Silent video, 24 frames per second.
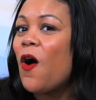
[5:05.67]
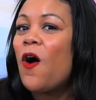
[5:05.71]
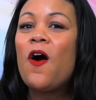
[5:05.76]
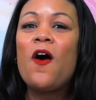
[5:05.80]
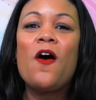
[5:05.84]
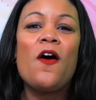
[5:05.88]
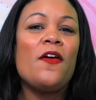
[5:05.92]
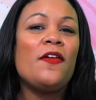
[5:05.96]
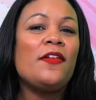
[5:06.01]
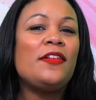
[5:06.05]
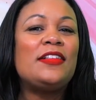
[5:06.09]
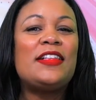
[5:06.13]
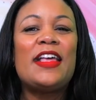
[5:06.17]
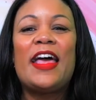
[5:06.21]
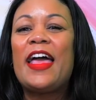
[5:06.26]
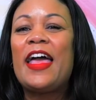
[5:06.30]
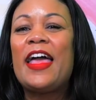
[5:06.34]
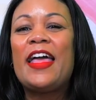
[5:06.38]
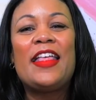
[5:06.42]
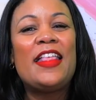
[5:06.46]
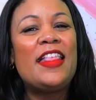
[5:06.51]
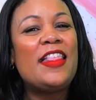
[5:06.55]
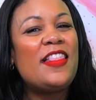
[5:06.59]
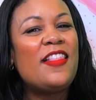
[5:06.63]
all
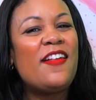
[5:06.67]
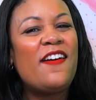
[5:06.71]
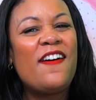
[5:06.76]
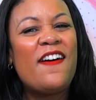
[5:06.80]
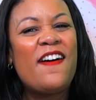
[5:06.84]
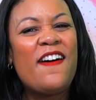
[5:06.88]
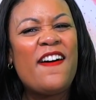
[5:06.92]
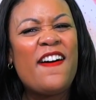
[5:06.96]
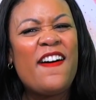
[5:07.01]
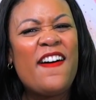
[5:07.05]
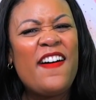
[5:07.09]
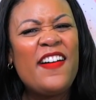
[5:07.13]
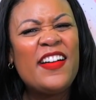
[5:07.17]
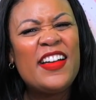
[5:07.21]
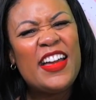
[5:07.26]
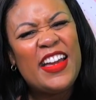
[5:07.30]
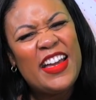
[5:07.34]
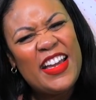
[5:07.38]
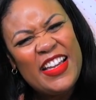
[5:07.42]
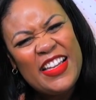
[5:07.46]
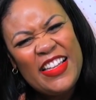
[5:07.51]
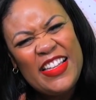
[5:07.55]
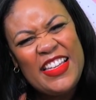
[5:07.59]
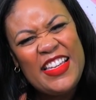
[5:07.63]
day long.
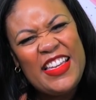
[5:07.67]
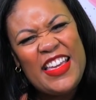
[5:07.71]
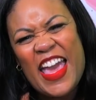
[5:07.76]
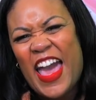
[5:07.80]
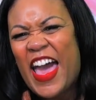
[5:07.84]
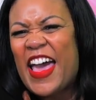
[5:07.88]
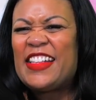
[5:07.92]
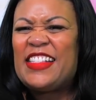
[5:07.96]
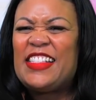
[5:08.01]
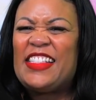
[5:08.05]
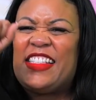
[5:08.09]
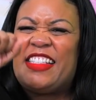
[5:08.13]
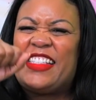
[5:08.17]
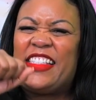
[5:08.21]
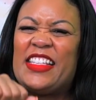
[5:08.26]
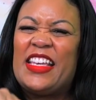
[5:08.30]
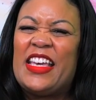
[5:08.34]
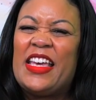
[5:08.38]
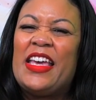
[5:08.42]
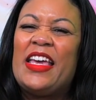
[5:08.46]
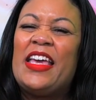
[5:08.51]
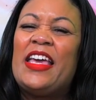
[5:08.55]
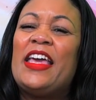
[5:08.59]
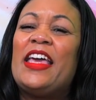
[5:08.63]
Yes,
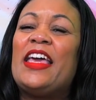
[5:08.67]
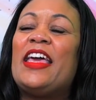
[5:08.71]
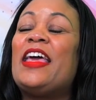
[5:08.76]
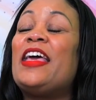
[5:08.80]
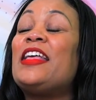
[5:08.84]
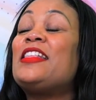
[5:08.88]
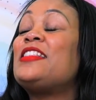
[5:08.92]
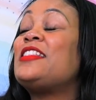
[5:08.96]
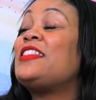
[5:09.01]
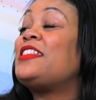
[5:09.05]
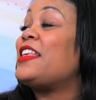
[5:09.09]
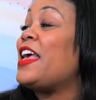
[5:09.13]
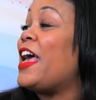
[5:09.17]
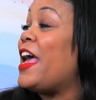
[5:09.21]
it's